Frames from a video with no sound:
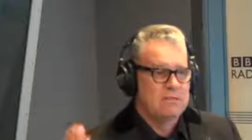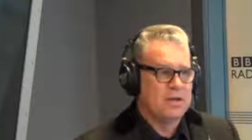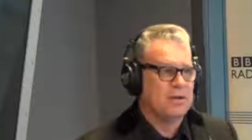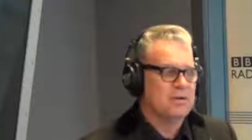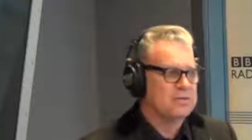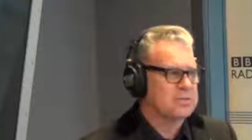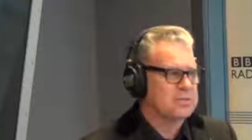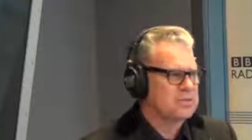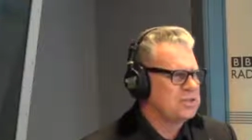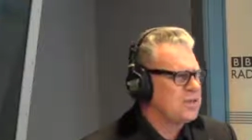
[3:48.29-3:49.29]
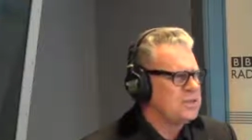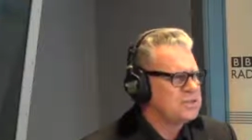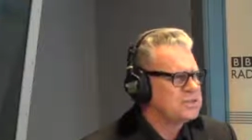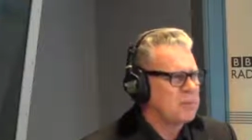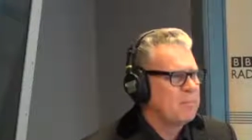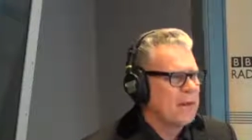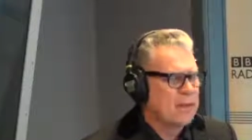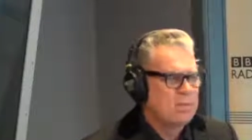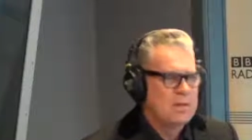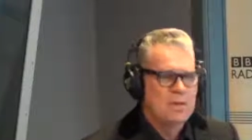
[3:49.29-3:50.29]
because she, he's
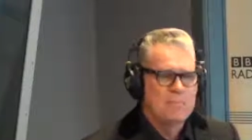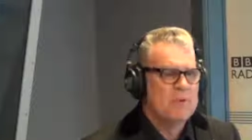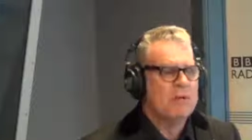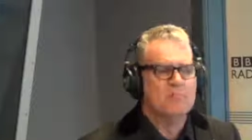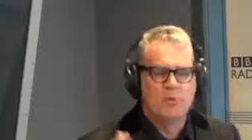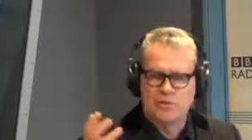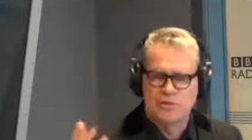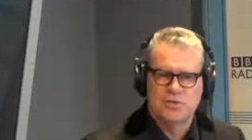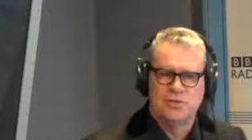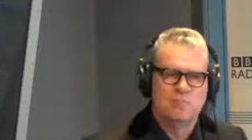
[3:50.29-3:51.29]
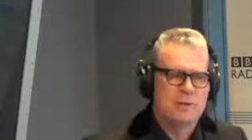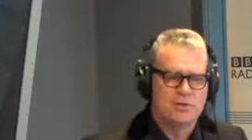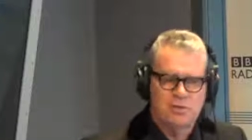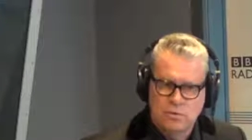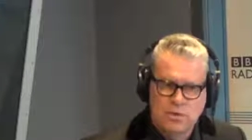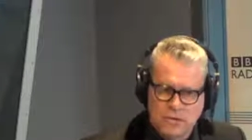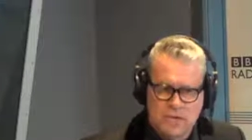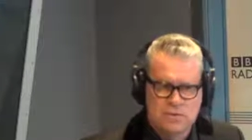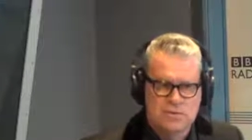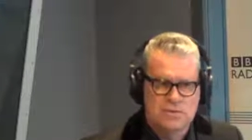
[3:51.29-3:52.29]
somehow bamboozled her about who
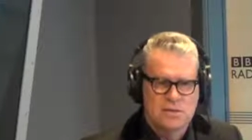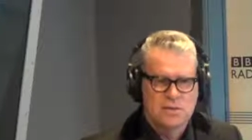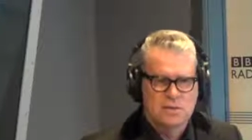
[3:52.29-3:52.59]
he is.